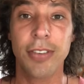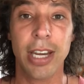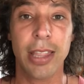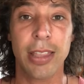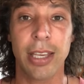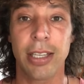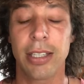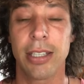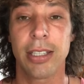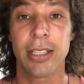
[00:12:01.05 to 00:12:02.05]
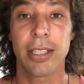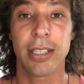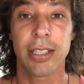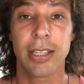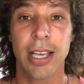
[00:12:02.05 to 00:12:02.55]
anything.
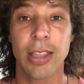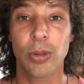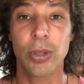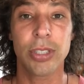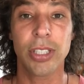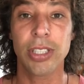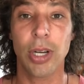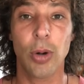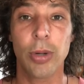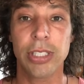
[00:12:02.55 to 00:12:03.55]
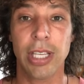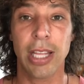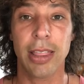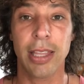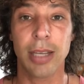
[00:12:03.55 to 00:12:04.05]
And the Lord doesn't owe us
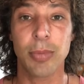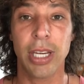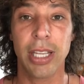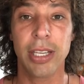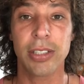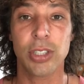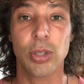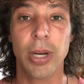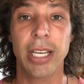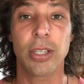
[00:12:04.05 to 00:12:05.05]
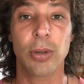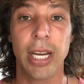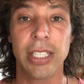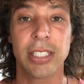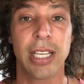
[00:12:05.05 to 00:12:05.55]
anything, but in his great
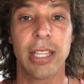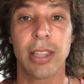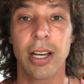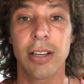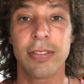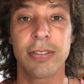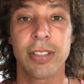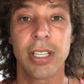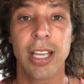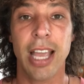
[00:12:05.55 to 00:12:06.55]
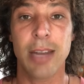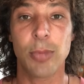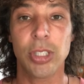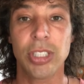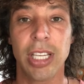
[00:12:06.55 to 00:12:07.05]
grace and love and
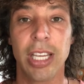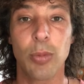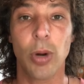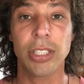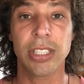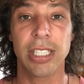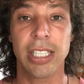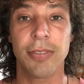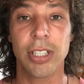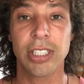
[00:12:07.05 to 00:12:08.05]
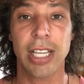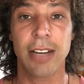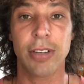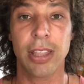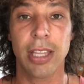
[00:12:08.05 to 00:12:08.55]
mercy, he wants to give us
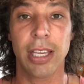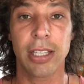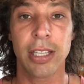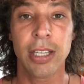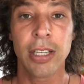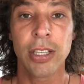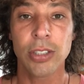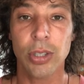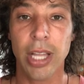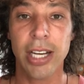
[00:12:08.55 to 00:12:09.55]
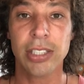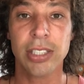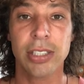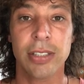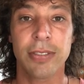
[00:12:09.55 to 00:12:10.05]
everything. So let
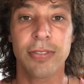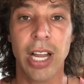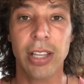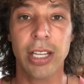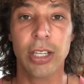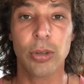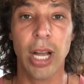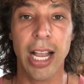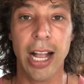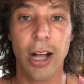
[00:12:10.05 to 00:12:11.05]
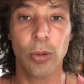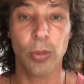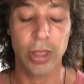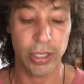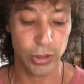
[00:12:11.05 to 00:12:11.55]
us finally cry out
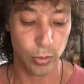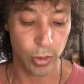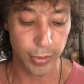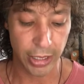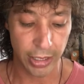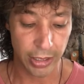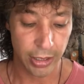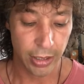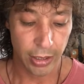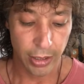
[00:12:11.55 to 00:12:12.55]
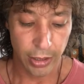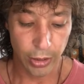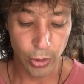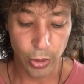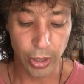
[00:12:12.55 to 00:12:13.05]
with this woman,
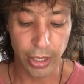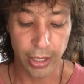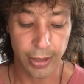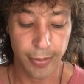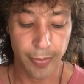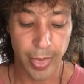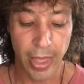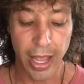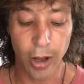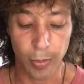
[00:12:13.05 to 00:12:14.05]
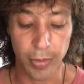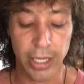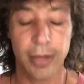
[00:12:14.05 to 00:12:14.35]
Lord, help me.